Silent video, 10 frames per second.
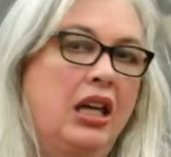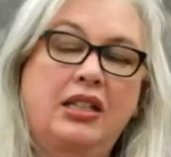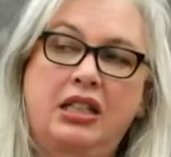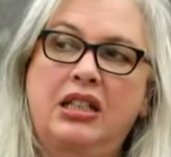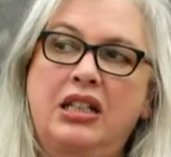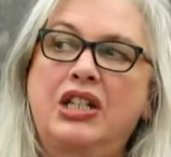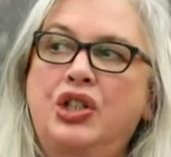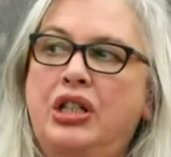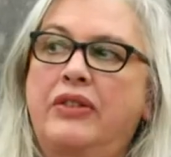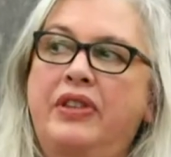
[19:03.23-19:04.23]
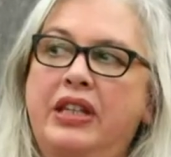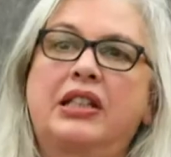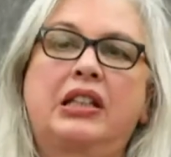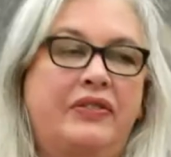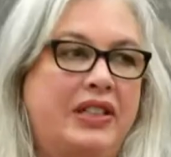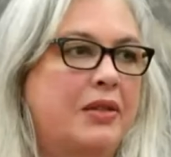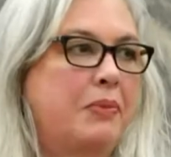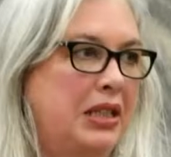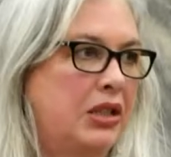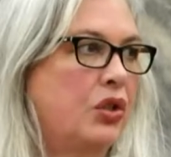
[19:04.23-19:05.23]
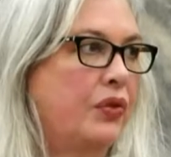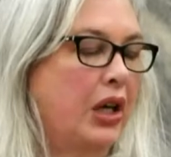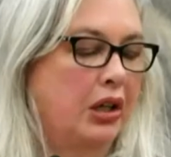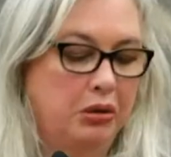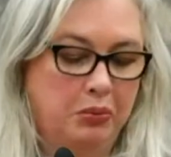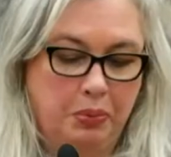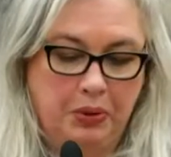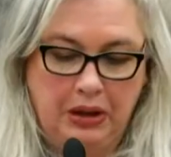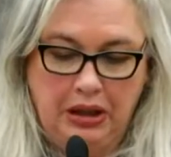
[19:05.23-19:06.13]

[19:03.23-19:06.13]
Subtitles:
it's an initiative that delivers a message of hope.